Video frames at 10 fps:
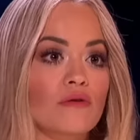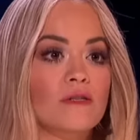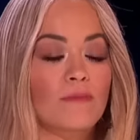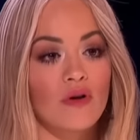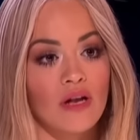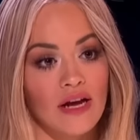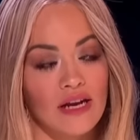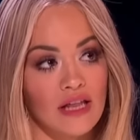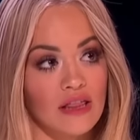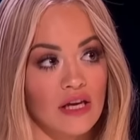spotlight, and
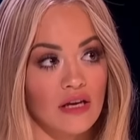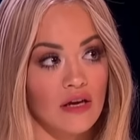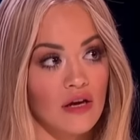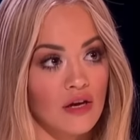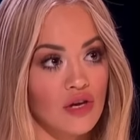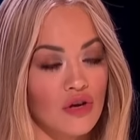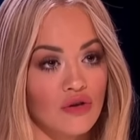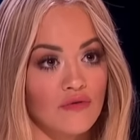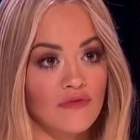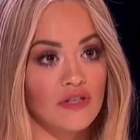I think, you know,
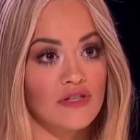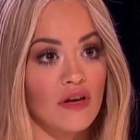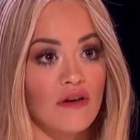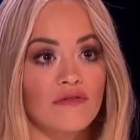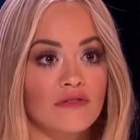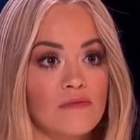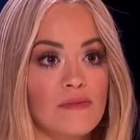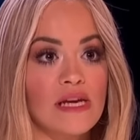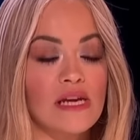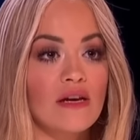you've deserved to
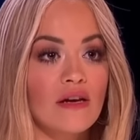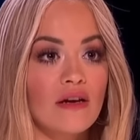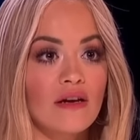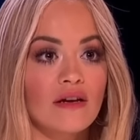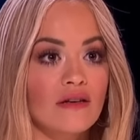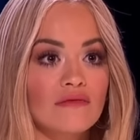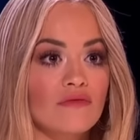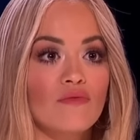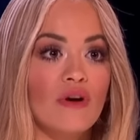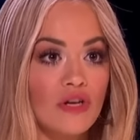be
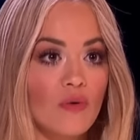where you